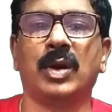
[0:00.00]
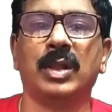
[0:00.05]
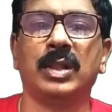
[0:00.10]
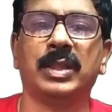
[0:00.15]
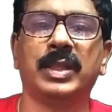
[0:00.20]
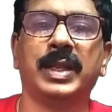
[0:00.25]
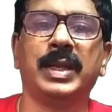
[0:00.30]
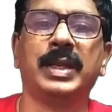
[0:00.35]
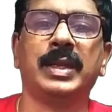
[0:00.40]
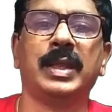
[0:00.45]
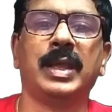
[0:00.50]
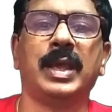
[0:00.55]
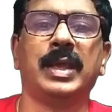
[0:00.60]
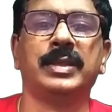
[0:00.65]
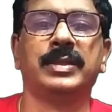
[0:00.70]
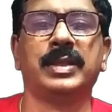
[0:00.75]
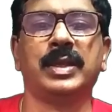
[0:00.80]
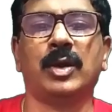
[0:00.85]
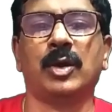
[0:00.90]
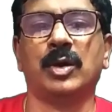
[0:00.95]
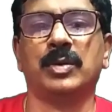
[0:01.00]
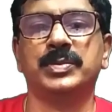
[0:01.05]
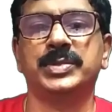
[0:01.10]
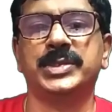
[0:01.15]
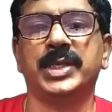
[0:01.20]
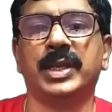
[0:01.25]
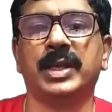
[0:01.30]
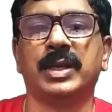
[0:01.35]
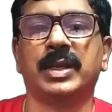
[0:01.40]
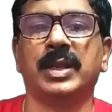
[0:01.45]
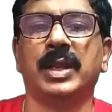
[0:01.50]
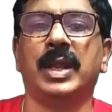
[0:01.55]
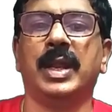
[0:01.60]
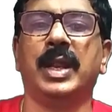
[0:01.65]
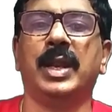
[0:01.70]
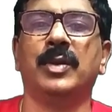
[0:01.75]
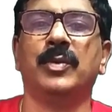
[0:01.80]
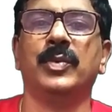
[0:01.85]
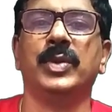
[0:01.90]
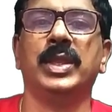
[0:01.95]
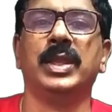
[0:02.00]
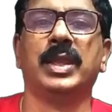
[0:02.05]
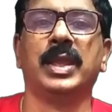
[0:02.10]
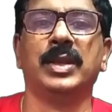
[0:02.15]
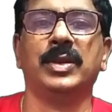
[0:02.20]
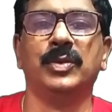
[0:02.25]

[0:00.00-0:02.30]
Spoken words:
that as an object and we can